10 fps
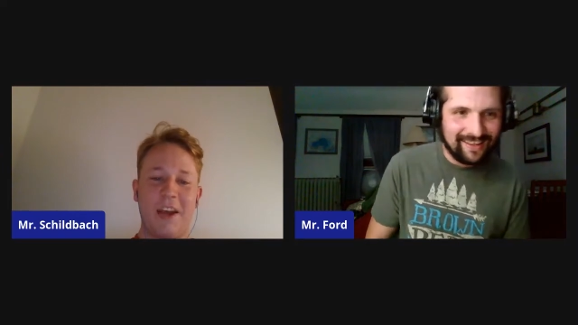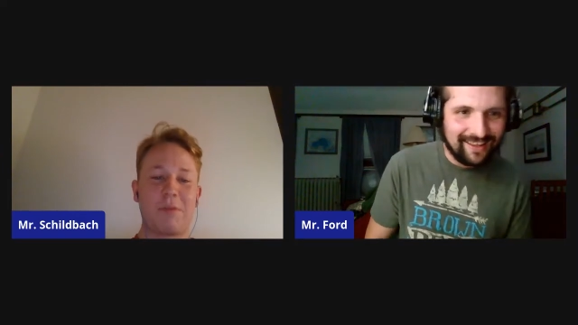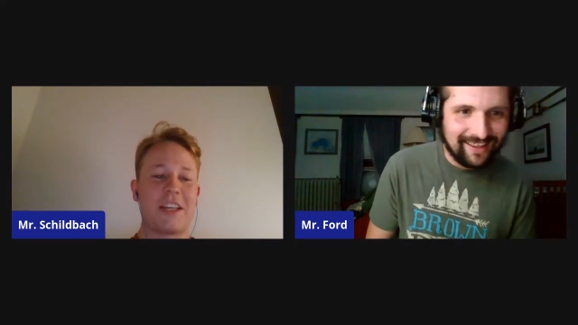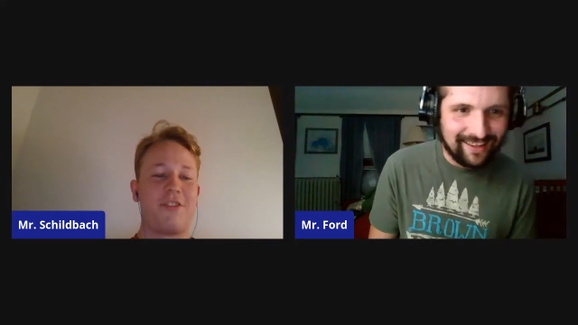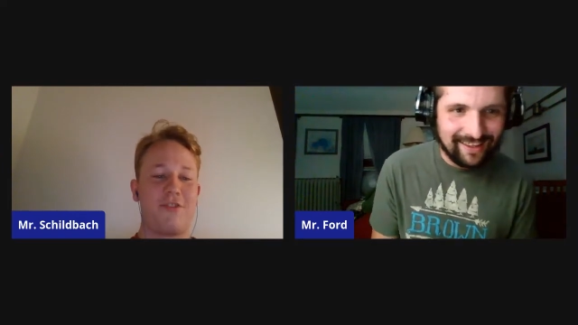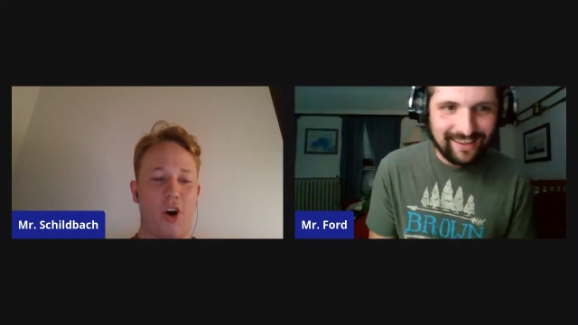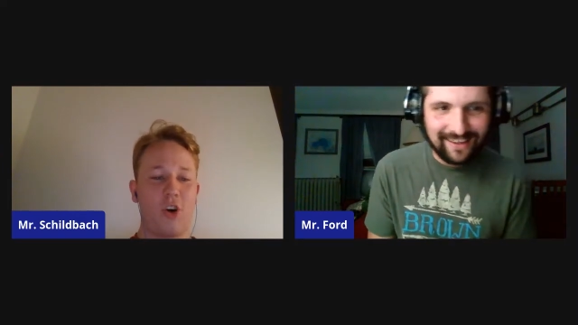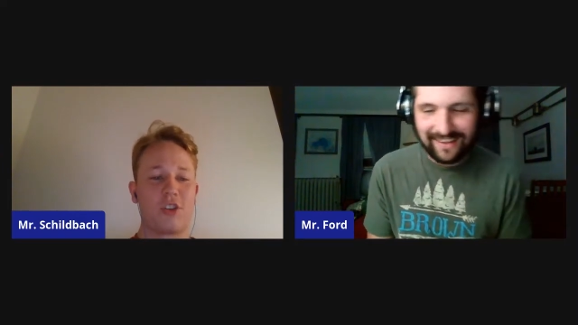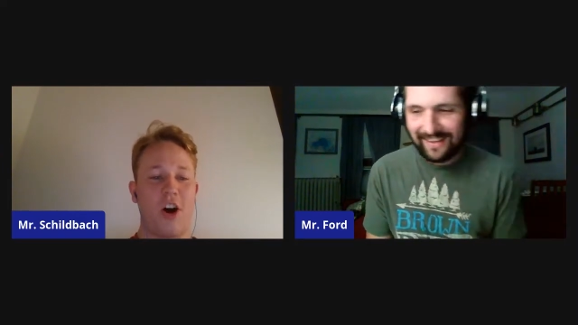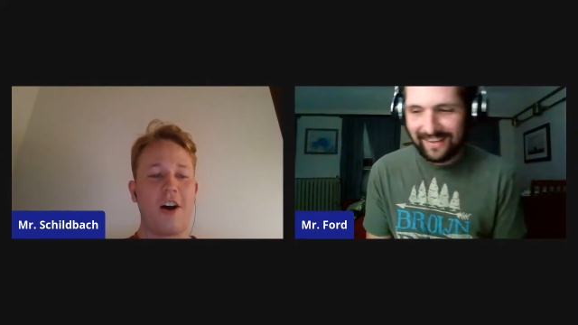Speaker 1: he almost like
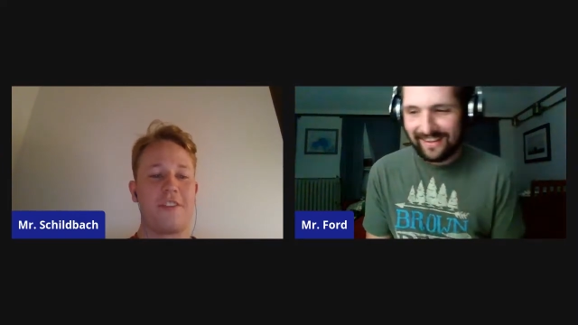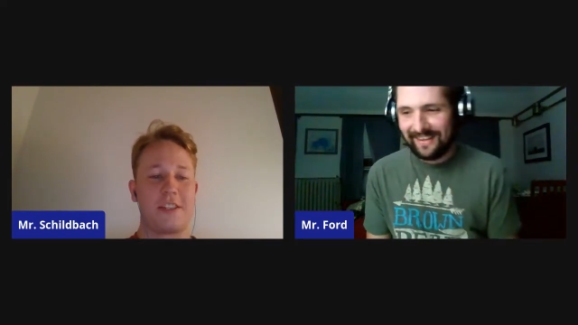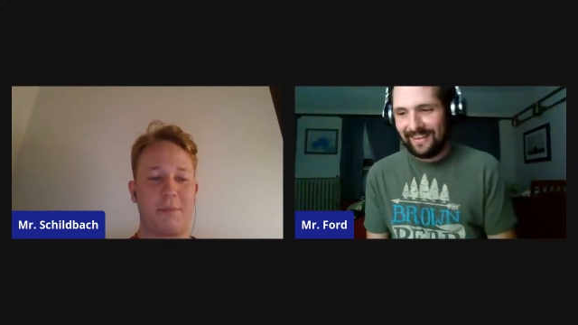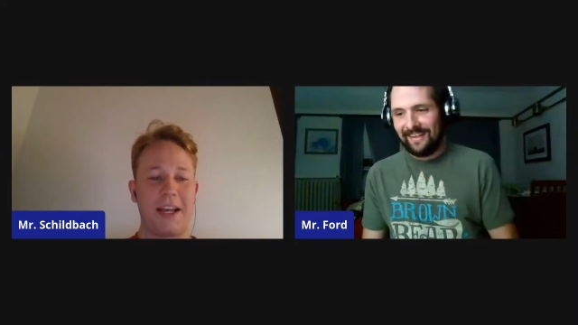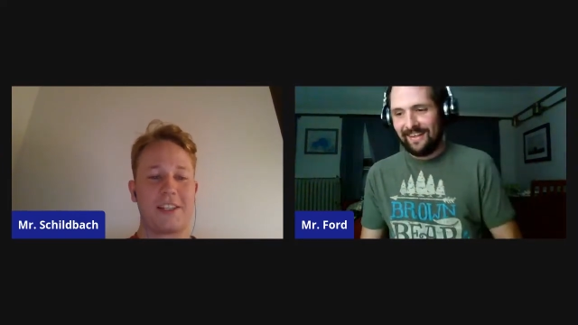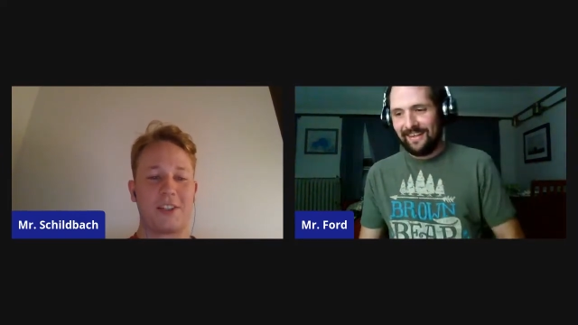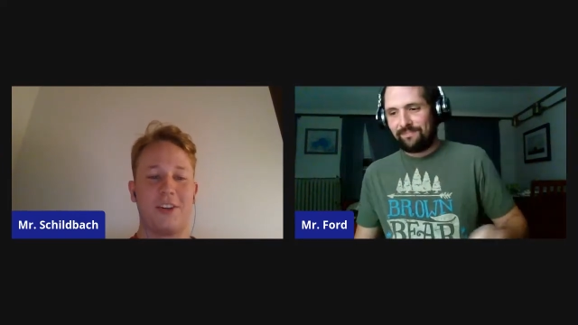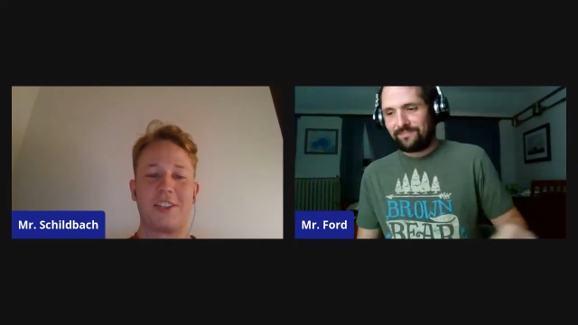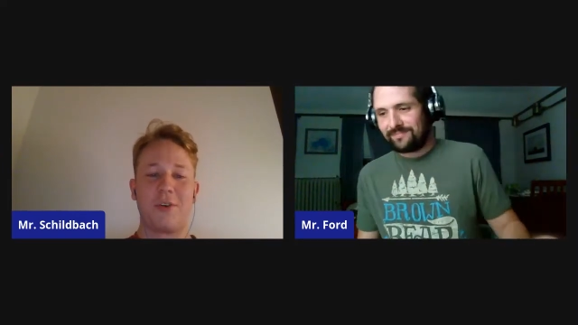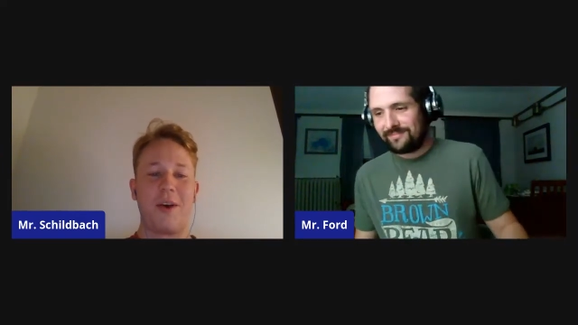falls off his
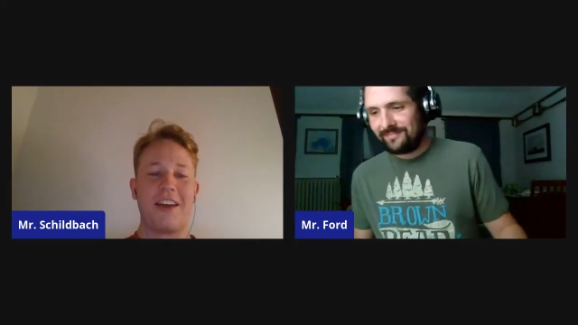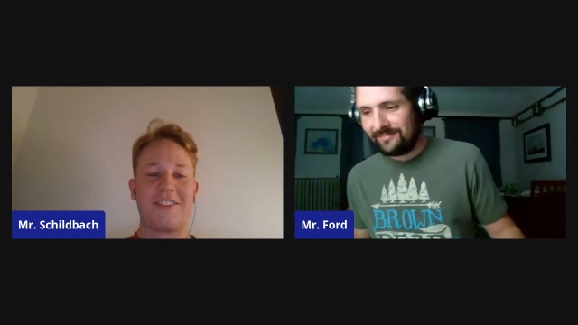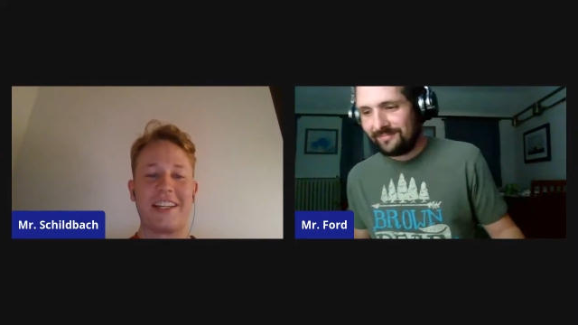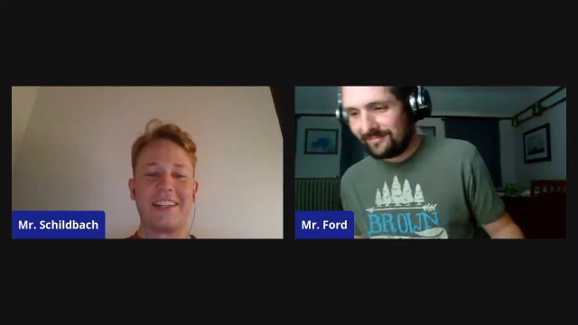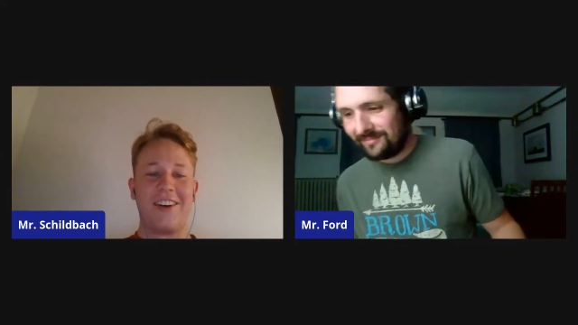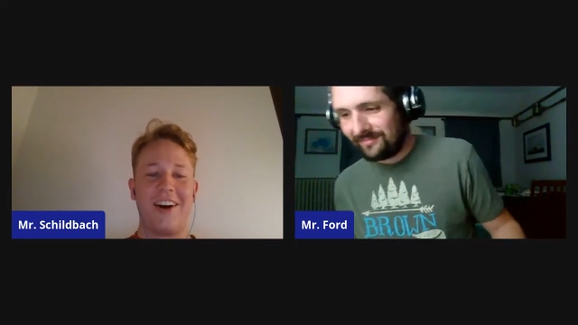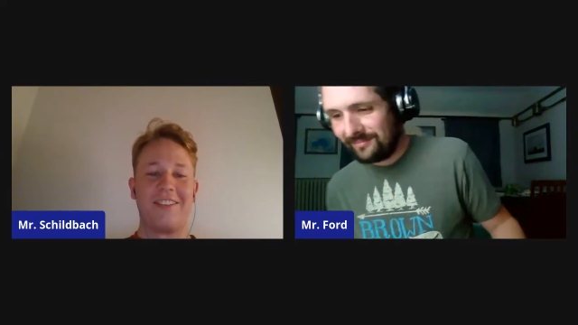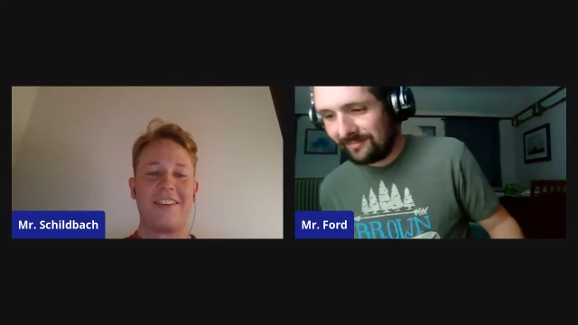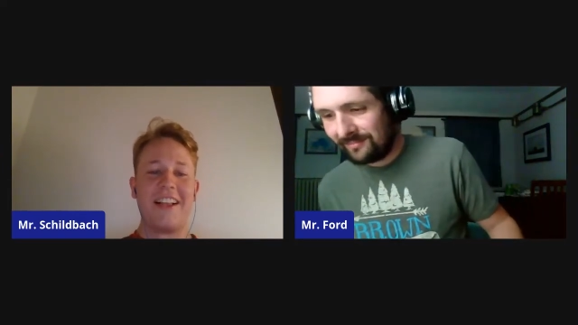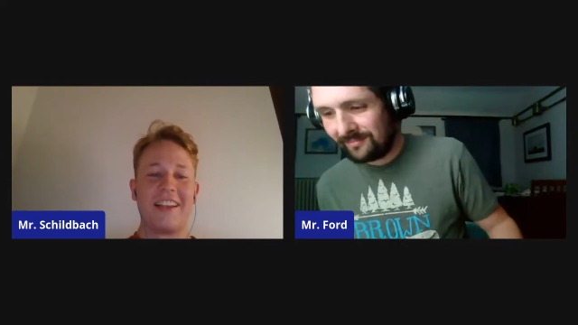bicycle as a way of getting
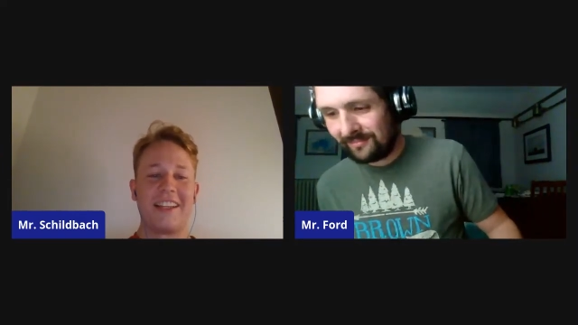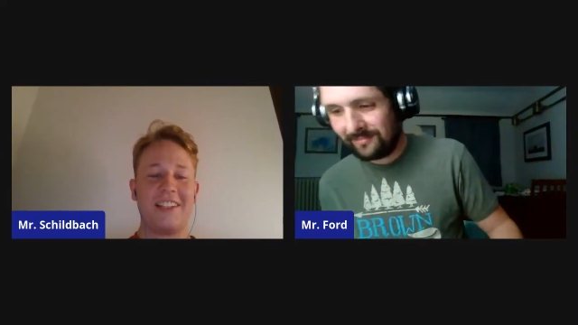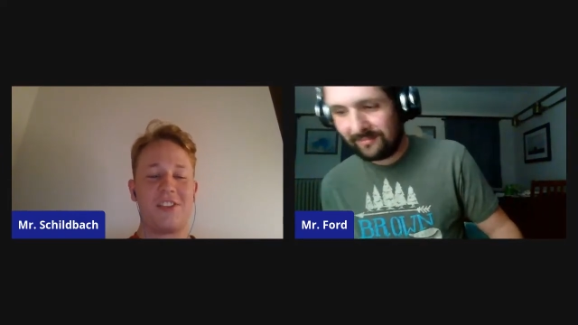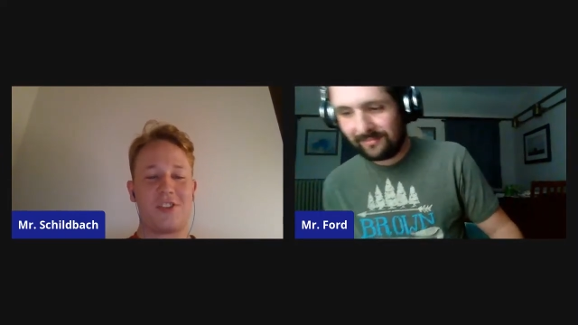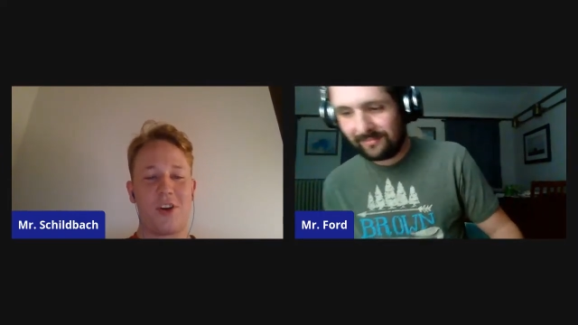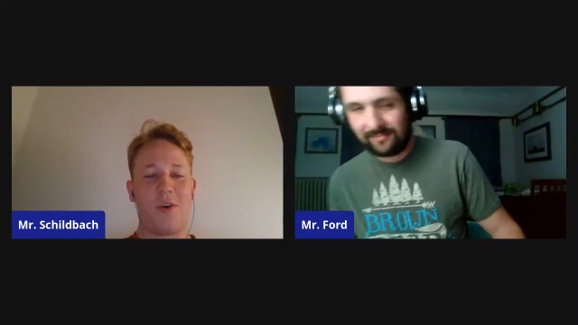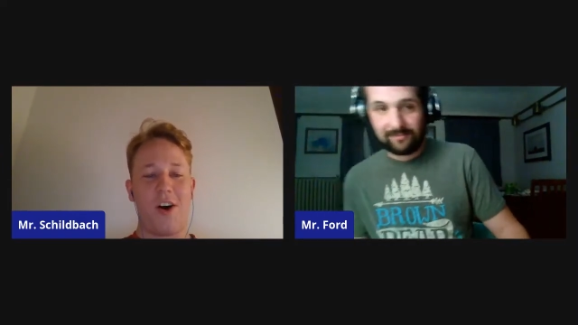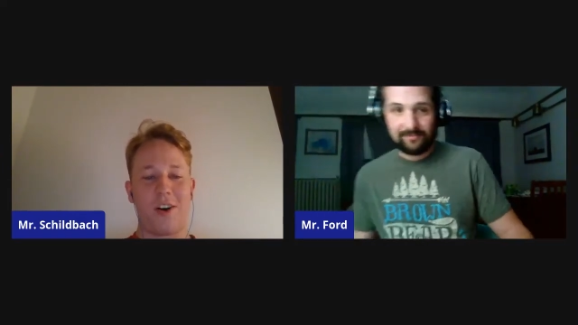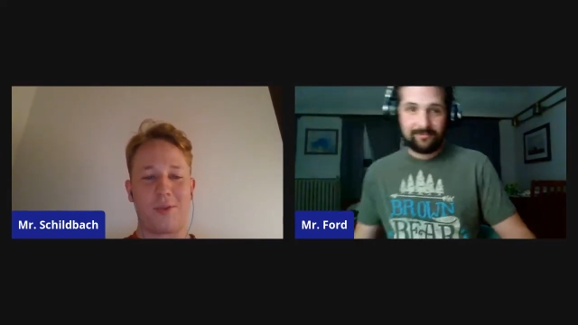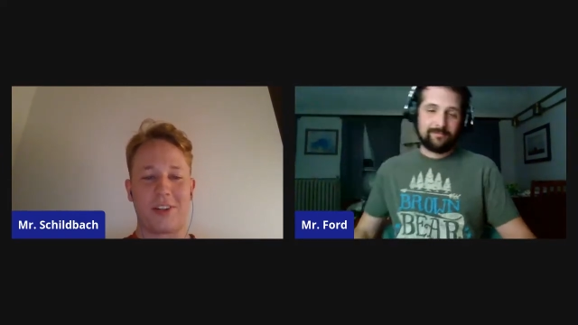off. Like he's so
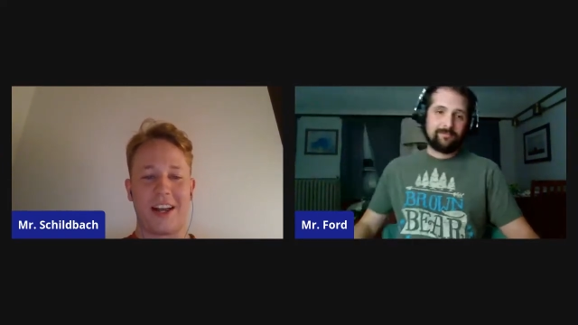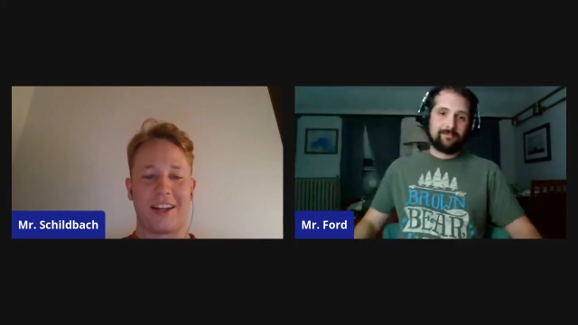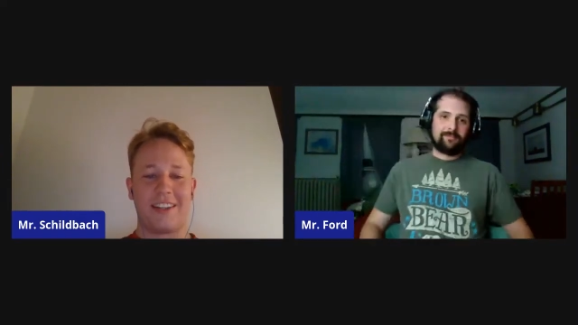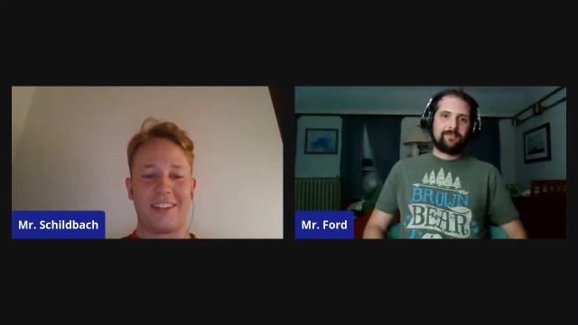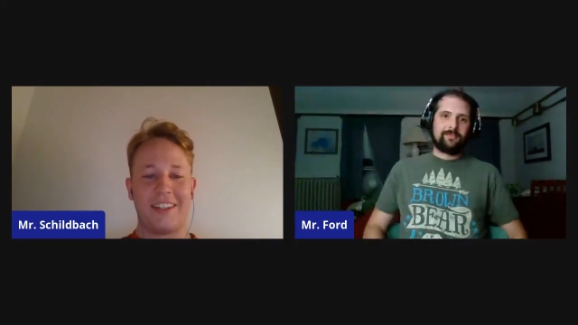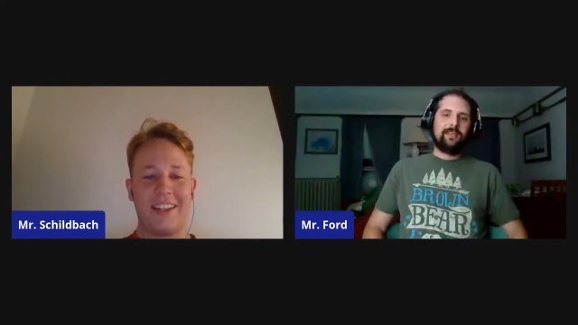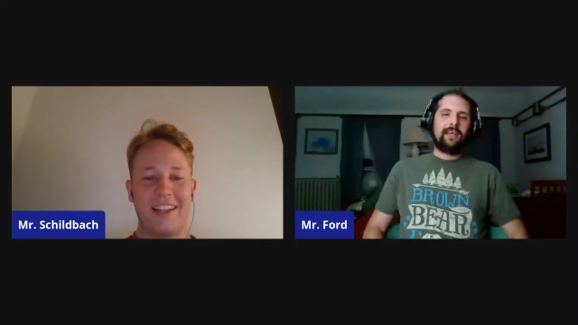awkward at it,